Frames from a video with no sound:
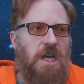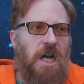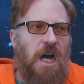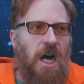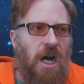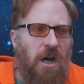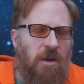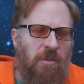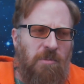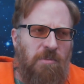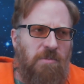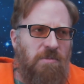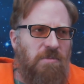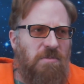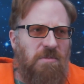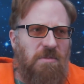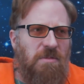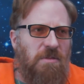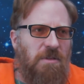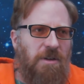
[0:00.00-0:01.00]
I
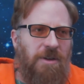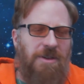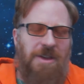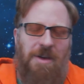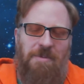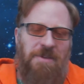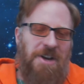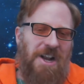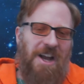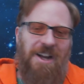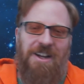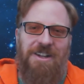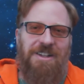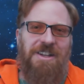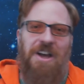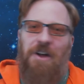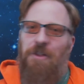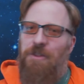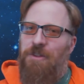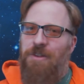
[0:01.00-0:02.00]

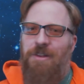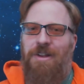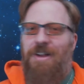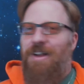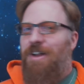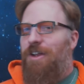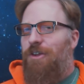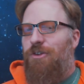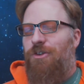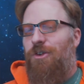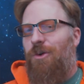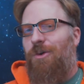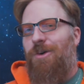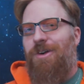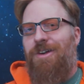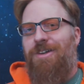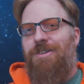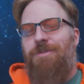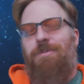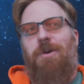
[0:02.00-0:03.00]
could tell the
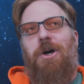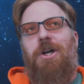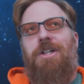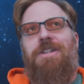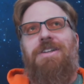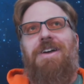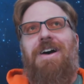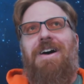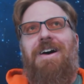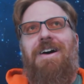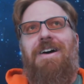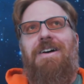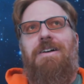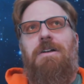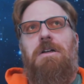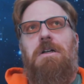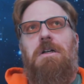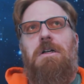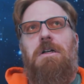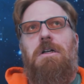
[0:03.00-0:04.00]
stories, but, that's